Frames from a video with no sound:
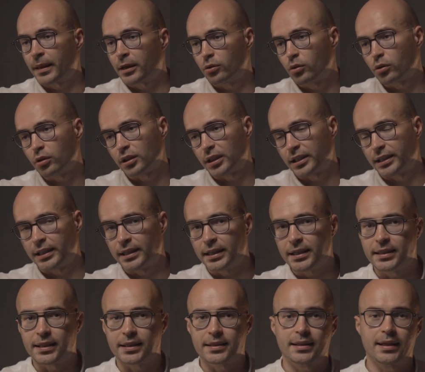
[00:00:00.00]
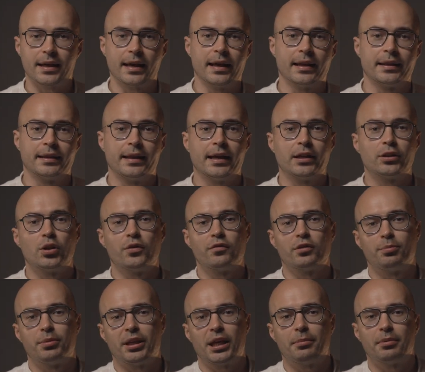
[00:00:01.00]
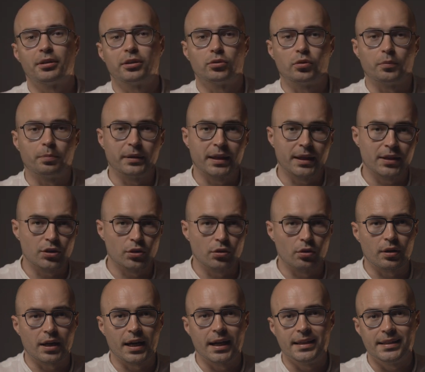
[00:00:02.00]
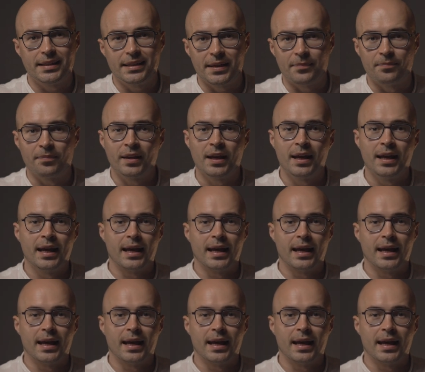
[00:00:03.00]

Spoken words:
Google Analytics and then you will be able to place your ID.